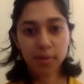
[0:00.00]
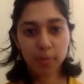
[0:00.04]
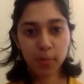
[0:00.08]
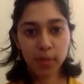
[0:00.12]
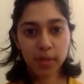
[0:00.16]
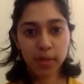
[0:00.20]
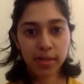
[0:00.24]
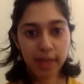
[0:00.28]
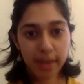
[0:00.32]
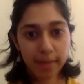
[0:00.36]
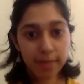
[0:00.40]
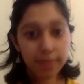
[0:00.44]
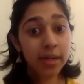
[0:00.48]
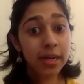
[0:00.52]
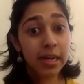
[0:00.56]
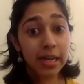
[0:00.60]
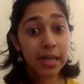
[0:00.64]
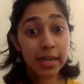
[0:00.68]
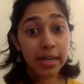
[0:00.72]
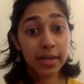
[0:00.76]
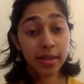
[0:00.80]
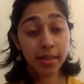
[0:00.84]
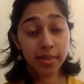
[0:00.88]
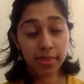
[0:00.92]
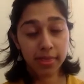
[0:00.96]
we
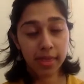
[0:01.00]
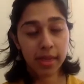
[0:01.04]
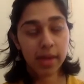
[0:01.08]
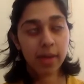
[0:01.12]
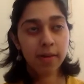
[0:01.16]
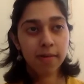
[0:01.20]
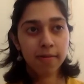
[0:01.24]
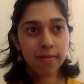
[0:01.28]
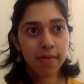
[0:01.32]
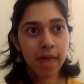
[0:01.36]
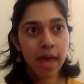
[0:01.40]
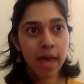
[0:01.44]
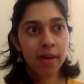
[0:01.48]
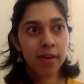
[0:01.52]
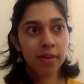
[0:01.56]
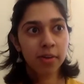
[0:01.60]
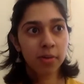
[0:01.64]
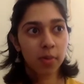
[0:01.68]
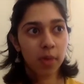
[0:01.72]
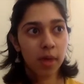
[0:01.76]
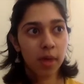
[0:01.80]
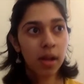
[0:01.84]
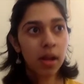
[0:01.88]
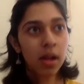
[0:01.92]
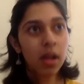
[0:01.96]
definitely did think of that as
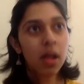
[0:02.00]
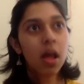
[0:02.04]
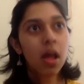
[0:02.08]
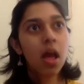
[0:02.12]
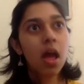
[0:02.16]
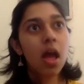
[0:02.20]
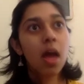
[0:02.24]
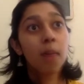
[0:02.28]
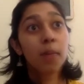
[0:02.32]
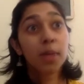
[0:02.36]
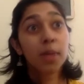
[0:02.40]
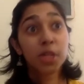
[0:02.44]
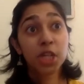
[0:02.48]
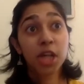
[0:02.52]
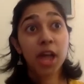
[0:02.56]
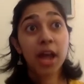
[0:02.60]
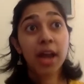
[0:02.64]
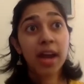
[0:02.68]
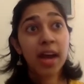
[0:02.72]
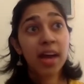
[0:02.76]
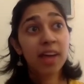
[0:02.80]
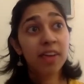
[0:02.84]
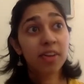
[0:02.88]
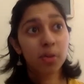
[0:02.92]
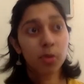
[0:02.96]
well. But
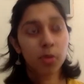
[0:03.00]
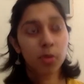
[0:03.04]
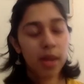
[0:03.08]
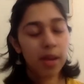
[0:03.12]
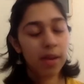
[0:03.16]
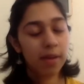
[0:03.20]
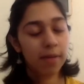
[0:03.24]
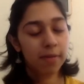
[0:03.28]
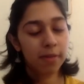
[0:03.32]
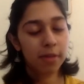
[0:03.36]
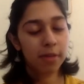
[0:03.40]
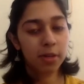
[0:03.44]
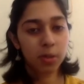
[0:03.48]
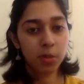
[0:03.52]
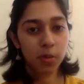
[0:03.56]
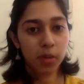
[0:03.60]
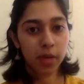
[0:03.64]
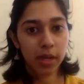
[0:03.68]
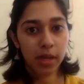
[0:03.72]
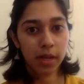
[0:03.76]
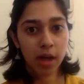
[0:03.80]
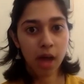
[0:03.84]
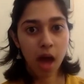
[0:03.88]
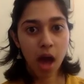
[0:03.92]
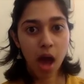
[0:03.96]
China is great if you're
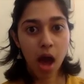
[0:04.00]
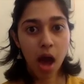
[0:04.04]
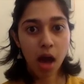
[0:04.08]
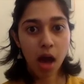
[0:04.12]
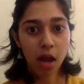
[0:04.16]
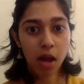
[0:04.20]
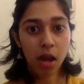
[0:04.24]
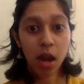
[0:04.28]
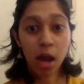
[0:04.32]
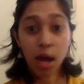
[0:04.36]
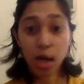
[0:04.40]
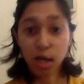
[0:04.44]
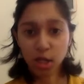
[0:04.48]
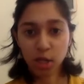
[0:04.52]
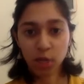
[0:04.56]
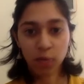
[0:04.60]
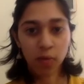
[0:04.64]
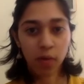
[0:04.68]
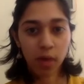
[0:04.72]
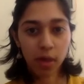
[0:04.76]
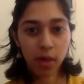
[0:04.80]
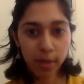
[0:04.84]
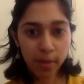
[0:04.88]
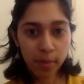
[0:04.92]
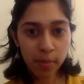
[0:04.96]
doing larger
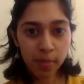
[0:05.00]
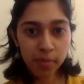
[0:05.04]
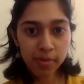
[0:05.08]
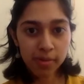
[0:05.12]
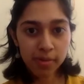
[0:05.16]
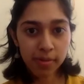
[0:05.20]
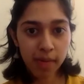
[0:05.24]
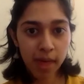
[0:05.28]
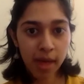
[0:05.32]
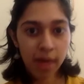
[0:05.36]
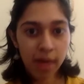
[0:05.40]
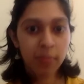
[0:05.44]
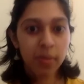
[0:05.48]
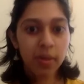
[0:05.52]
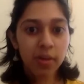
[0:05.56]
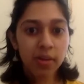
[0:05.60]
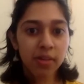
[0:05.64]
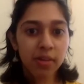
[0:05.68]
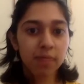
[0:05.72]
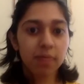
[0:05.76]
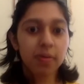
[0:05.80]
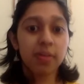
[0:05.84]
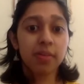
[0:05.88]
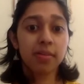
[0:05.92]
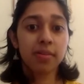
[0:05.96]
volumes. And
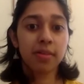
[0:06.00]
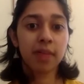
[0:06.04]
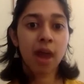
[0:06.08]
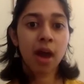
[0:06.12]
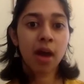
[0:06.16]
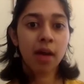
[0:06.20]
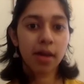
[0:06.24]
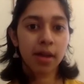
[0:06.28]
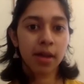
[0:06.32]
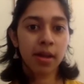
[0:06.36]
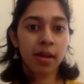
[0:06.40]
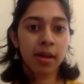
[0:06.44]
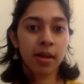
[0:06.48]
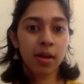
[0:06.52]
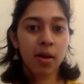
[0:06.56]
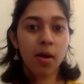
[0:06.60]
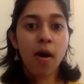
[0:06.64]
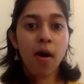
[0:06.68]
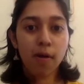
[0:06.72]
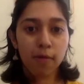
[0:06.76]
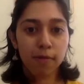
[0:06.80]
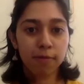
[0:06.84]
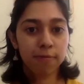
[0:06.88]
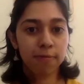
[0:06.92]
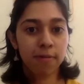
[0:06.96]
because we're starting
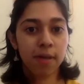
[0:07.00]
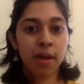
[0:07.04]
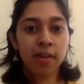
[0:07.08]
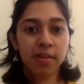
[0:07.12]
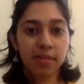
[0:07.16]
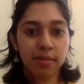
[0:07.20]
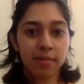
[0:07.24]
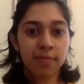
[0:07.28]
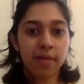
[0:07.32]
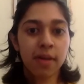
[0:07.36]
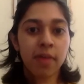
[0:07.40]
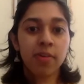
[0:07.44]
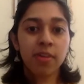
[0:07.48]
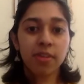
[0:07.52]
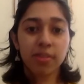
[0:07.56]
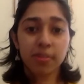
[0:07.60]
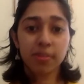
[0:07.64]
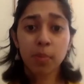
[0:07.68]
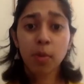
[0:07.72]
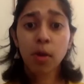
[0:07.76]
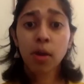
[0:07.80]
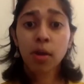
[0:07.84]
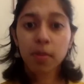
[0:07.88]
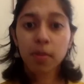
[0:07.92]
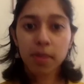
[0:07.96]
off as a very
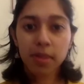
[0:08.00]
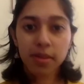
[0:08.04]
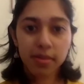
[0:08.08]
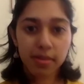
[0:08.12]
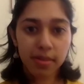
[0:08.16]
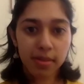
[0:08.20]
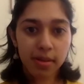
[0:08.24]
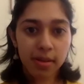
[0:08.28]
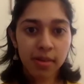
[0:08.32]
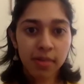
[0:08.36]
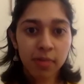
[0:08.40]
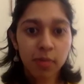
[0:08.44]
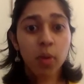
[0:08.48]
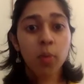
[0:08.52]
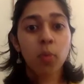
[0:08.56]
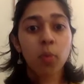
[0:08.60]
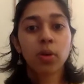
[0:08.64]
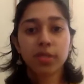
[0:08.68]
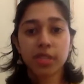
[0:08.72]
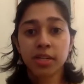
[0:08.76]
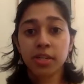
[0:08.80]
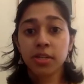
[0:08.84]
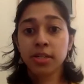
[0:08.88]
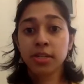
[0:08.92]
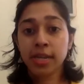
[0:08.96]
small business, we
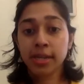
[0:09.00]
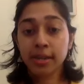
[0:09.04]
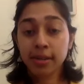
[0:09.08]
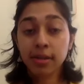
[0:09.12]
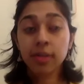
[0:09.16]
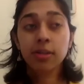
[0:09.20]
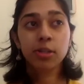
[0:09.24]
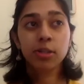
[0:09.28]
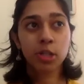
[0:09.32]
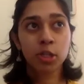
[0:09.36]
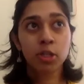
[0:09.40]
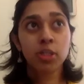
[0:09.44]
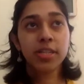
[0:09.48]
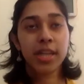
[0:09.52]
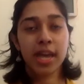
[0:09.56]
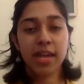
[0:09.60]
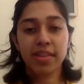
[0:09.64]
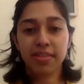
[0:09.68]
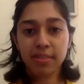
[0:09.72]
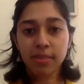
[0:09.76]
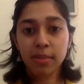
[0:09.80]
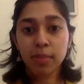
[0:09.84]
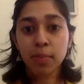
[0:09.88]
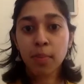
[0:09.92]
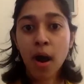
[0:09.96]
wanted to
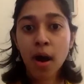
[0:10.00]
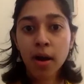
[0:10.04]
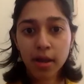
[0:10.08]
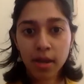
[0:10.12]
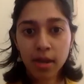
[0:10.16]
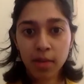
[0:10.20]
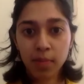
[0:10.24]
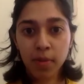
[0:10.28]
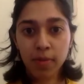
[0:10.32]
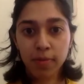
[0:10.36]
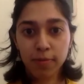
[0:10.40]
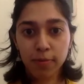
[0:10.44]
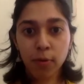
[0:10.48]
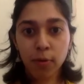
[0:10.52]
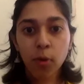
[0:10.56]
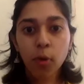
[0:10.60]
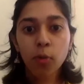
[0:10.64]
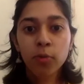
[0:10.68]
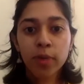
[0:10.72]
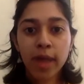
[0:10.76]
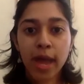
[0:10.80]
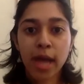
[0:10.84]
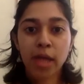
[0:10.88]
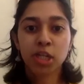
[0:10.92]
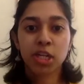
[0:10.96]
test the market before
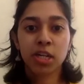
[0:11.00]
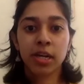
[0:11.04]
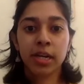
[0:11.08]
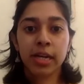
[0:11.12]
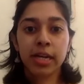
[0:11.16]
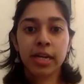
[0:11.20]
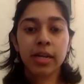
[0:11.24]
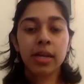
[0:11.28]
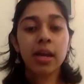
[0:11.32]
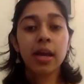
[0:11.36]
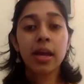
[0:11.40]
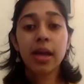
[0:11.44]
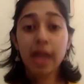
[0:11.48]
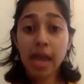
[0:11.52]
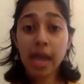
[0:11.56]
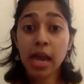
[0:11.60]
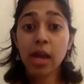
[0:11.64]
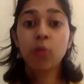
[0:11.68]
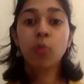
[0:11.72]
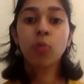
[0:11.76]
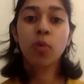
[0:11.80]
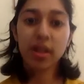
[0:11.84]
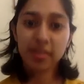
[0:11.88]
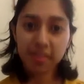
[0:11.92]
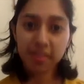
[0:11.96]
we actually
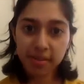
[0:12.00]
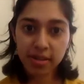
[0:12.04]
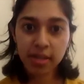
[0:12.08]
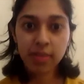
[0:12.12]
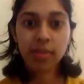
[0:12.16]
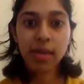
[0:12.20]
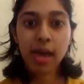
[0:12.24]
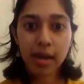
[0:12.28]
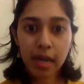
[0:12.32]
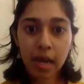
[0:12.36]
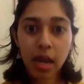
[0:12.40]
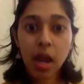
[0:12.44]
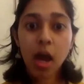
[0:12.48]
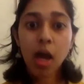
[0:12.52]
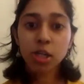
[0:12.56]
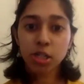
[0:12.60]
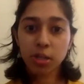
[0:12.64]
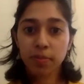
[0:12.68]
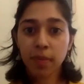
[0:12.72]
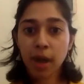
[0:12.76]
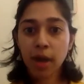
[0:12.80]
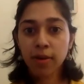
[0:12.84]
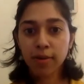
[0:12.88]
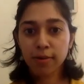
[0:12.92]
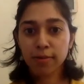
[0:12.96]
invested that large
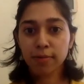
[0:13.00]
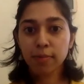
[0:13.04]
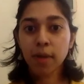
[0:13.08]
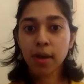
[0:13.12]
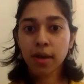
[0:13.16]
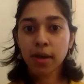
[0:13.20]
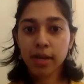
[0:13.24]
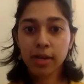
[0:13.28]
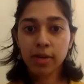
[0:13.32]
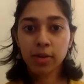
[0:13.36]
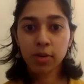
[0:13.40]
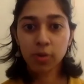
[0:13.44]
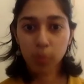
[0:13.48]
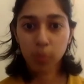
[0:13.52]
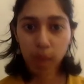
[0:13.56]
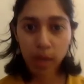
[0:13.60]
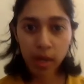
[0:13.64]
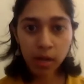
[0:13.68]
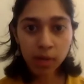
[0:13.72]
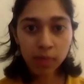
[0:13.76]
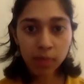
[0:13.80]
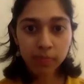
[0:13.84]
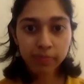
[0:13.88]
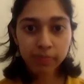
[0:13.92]
amount of money as well,